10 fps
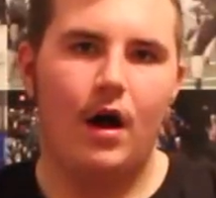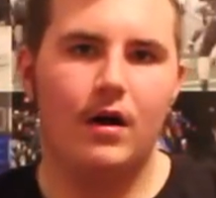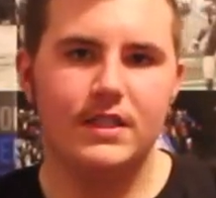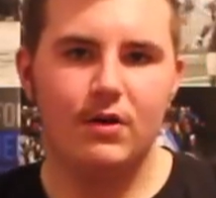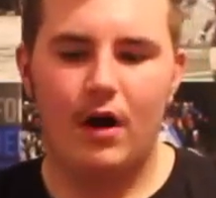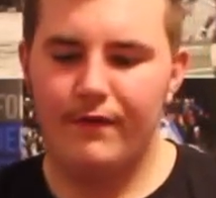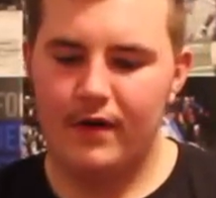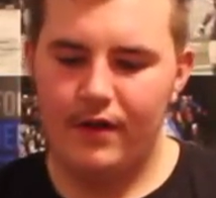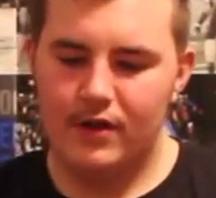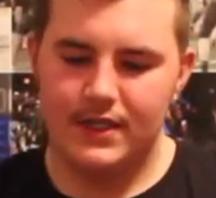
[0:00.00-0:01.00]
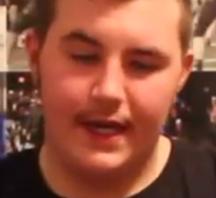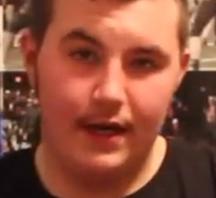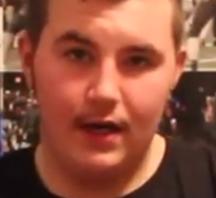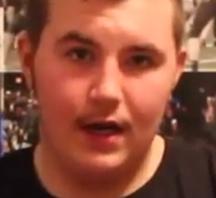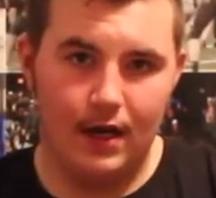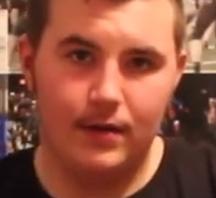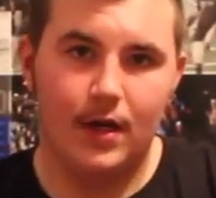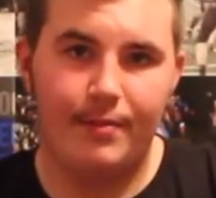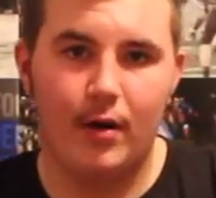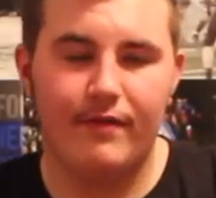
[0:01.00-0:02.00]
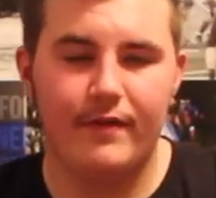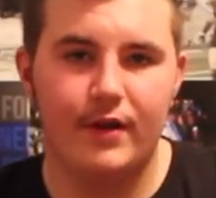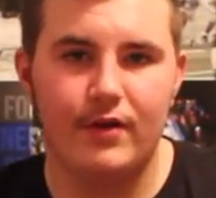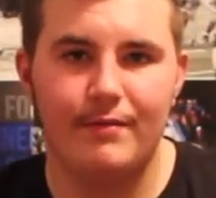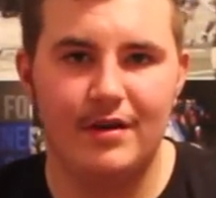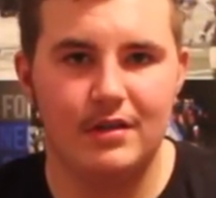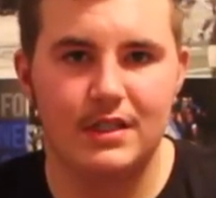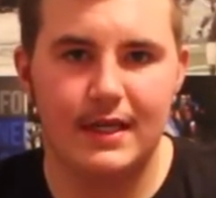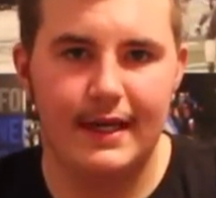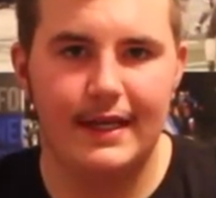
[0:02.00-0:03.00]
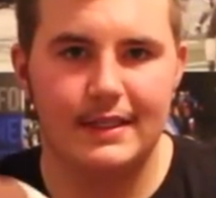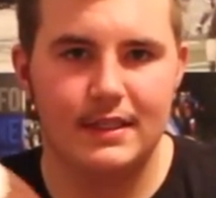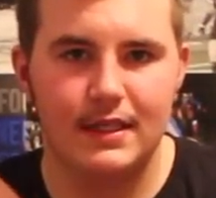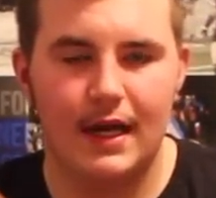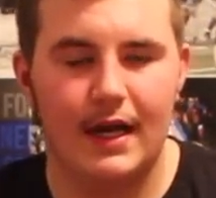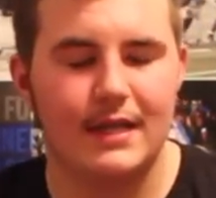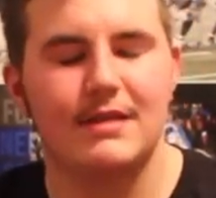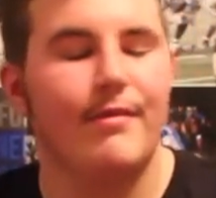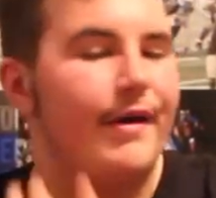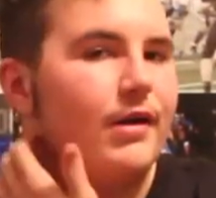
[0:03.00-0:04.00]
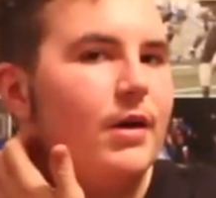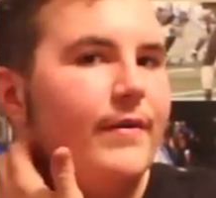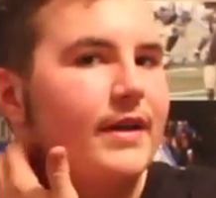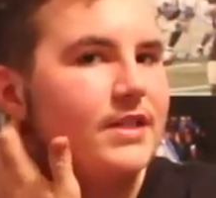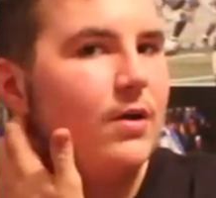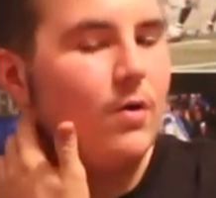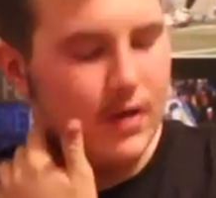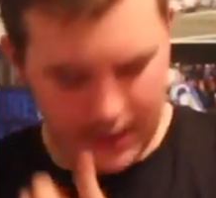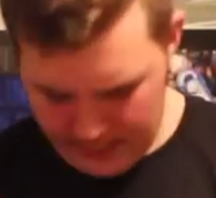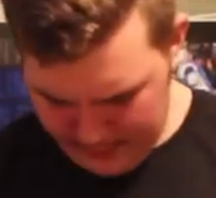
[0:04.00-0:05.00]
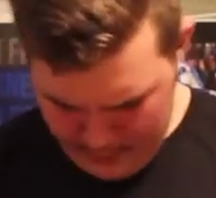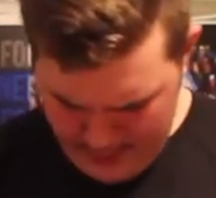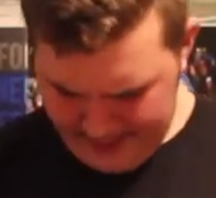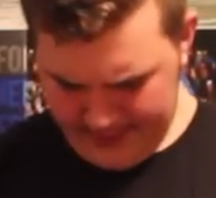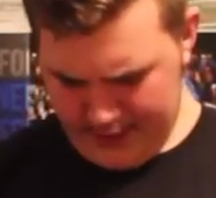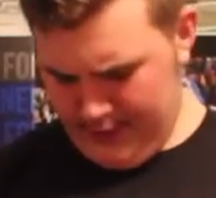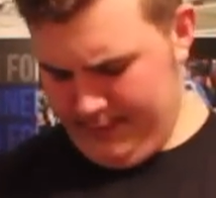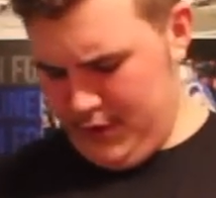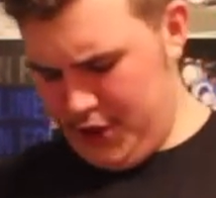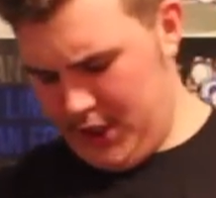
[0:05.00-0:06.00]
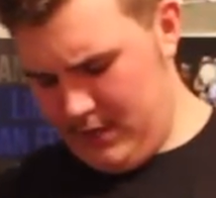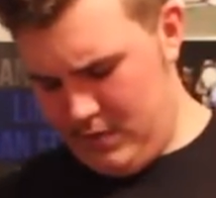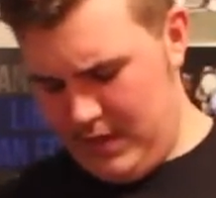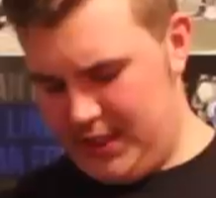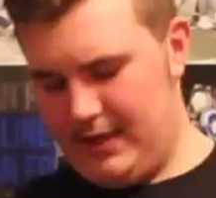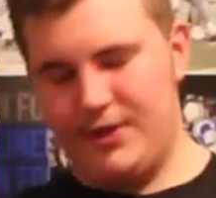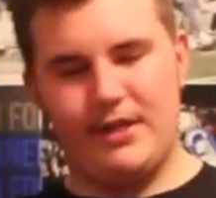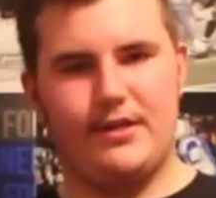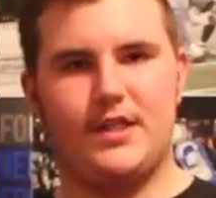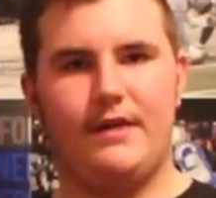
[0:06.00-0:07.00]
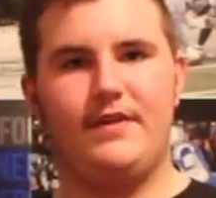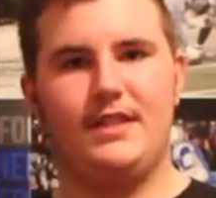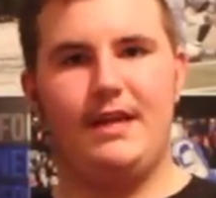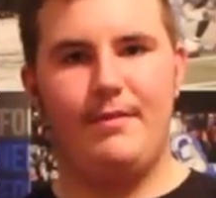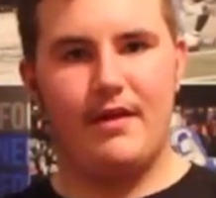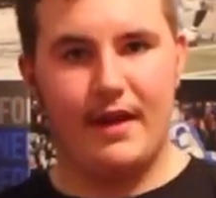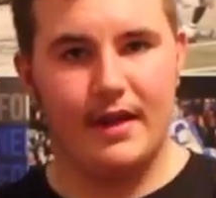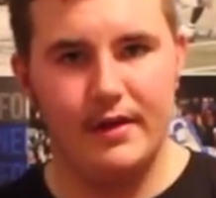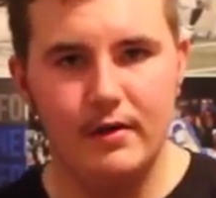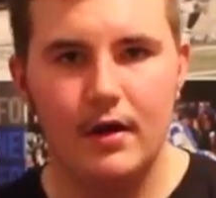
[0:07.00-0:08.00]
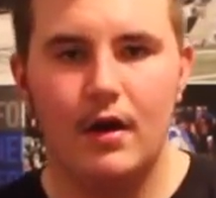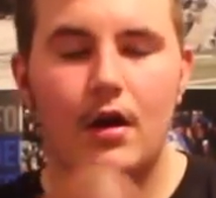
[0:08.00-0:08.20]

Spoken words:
Also offered on their site, apart from the grip boost, is some of their clothing. So of course you do have this grip boost shirt, which they're generous enough to send me, thank you.